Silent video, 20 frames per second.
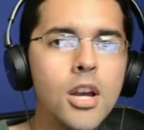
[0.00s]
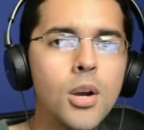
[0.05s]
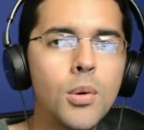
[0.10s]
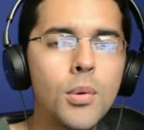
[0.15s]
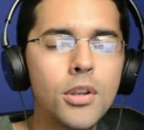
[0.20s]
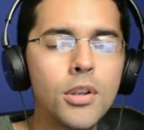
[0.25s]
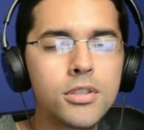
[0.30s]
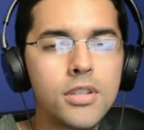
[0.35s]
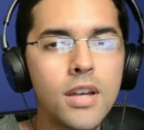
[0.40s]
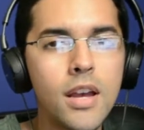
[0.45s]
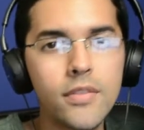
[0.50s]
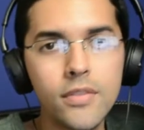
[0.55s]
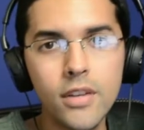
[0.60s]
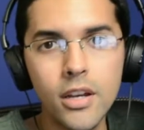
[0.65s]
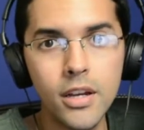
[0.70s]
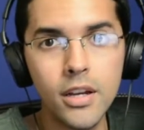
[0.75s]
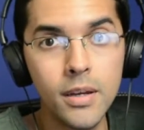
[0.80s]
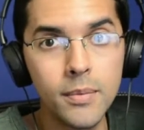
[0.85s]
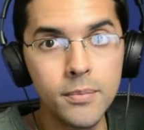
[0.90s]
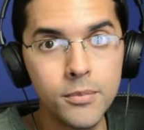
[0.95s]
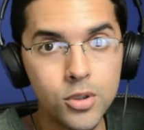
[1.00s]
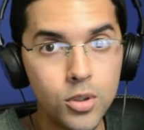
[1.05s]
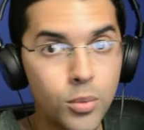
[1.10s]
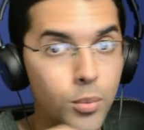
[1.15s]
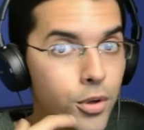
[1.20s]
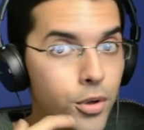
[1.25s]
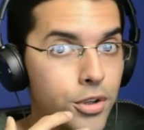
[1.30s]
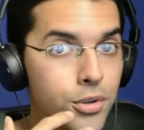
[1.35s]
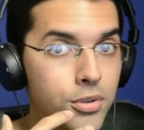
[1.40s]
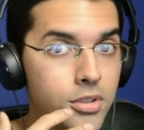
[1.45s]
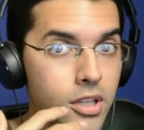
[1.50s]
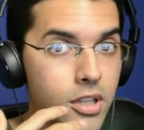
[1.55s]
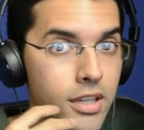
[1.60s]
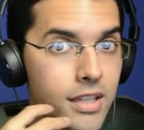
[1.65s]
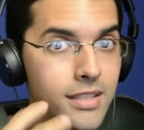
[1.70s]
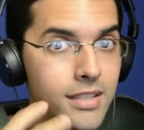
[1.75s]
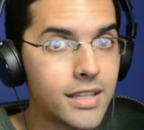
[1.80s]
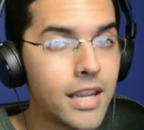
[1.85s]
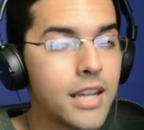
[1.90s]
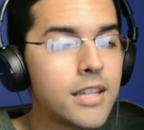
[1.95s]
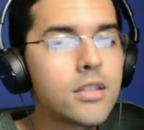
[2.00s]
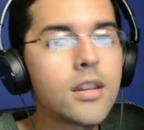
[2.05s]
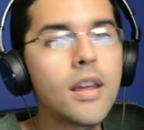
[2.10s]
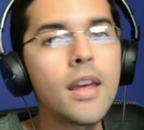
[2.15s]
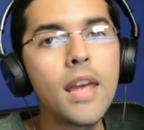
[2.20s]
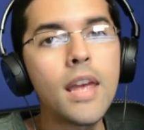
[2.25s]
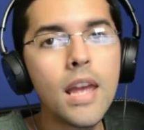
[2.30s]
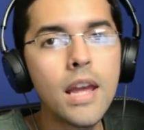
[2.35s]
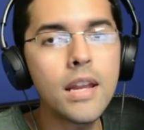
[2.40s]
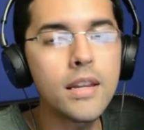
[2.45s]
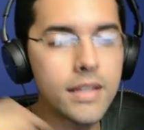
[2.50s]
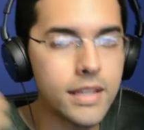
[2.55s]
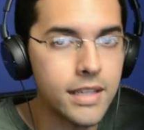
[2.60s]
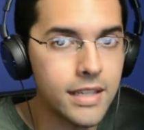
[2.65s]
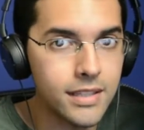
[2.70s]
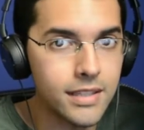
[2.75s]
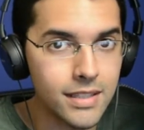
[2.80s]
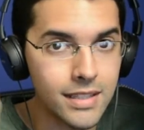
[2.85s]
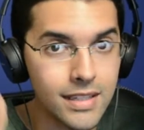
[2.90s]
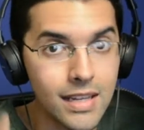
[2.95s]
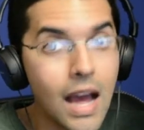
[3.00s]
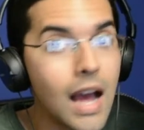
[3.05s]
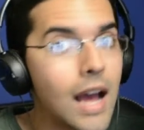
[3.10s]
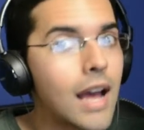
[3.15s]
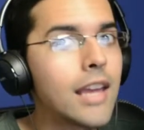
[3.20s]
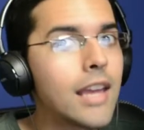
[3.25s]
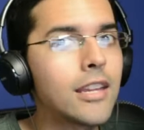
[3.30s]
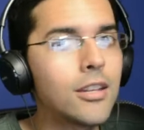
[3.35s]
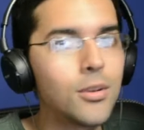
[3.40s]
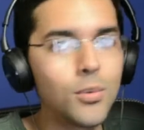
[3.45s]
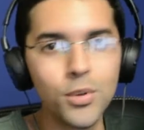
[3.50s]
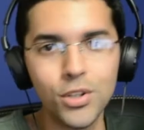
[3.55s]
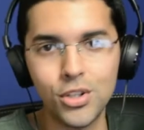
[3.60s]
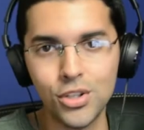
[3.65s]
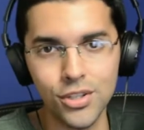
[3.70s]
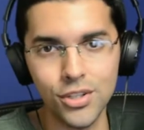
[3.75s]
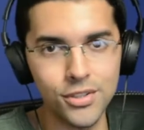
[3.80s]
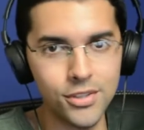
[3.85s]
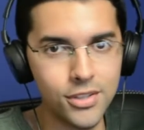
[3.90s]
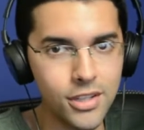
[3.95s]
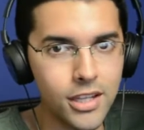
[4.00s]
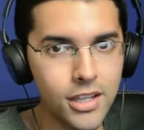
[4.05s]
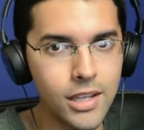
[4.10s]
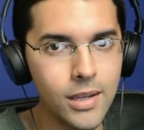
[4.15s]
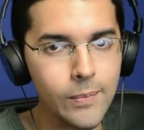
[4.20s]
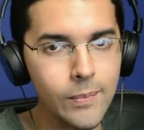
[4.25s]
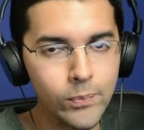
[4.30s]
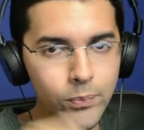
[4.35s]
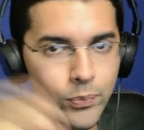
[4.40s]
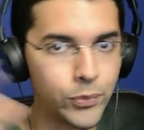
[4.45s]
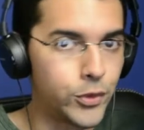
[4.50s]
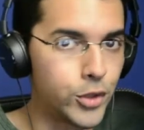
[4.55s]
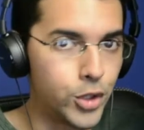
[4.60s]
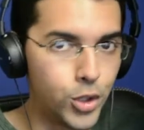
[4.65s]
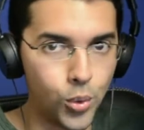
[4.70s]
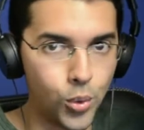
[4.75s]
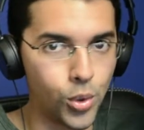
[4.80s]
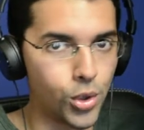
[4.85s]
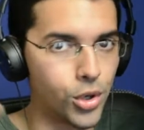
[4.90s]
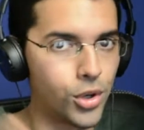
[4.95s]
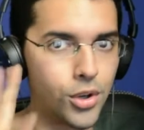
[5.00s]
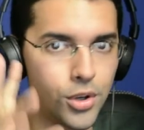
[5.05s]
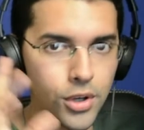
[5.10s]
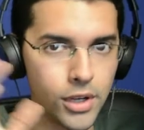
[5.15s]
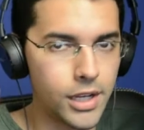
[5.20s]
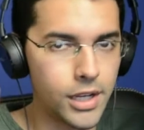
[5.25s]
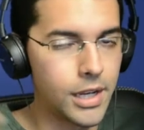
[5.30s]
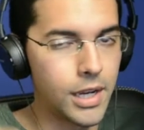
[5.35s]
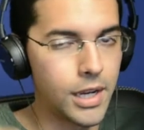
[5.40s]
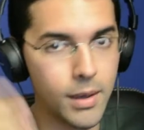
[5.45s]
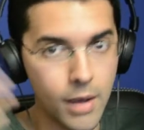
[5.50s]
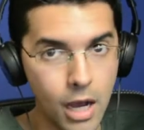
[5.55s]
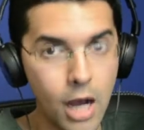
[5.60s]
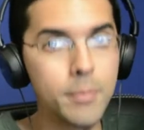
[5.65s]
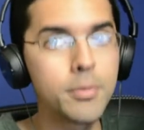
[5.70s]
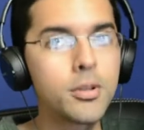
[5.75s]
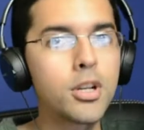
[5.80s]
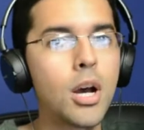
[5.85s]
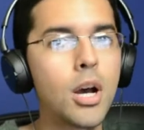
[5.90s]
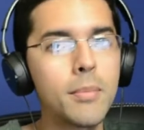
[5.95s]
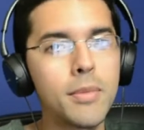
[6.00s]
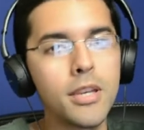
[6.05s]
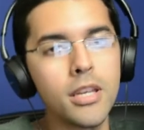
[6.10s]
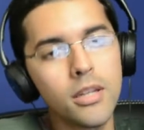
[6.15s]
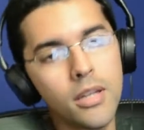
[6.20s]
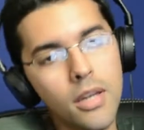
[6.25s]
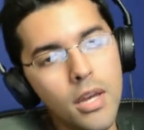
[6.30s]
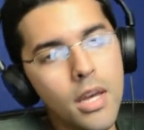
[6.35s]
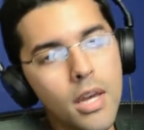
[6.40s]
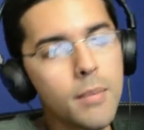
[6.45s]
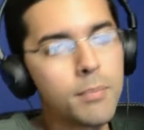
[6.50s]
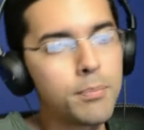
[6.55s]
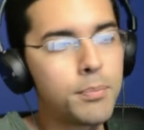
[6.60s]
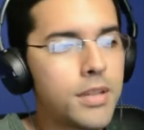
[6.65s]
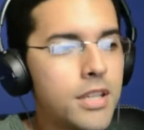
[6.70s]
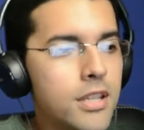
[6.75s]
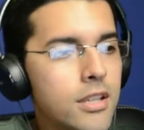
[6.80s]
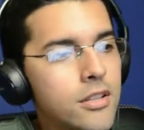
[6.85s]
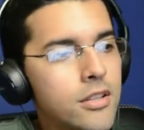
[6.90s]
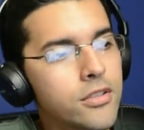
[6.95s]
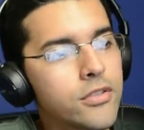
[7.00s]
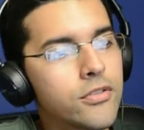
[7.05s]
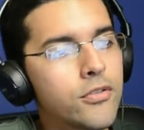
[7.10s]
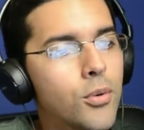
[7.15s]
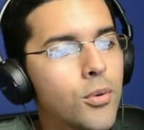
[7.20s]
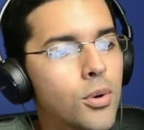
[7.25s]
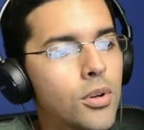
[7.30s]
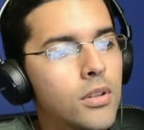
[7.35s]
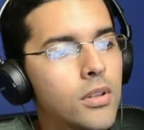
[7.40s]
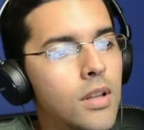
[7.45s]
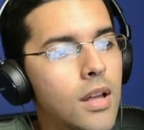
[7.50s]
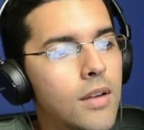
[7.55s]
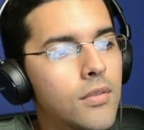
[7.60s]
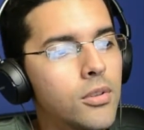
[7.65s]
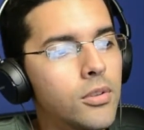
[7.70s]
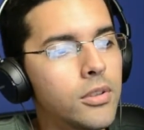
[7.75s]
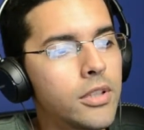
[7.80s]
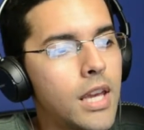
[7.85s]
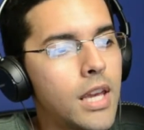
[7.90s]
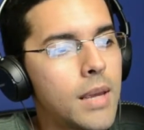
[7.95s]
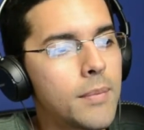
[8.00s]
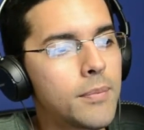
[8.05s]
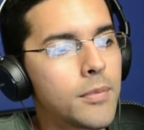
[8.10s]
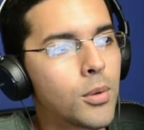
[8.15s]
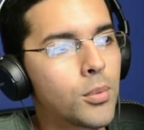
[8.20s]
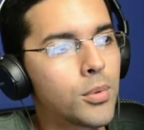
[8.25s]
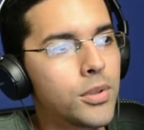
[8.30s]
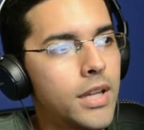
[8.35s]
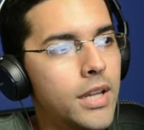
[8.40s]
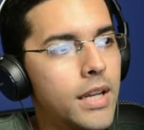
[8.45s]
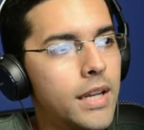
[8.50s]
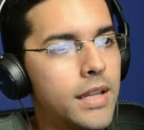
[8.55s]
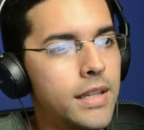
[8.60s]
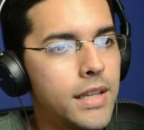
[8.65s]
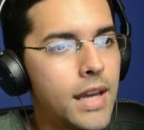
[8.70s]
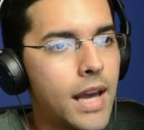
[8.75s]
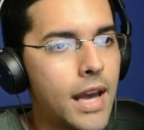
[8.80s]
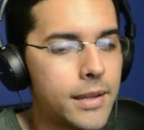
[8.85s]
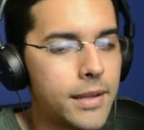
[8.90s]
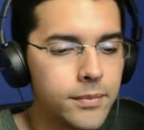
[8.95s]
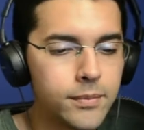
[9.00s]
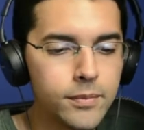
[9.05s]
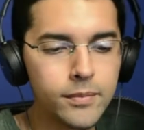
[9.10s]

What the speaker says: We also have some more news on Ys 8 and Ys 9, which is the newer upcoming PS4 level game that we're gonna get.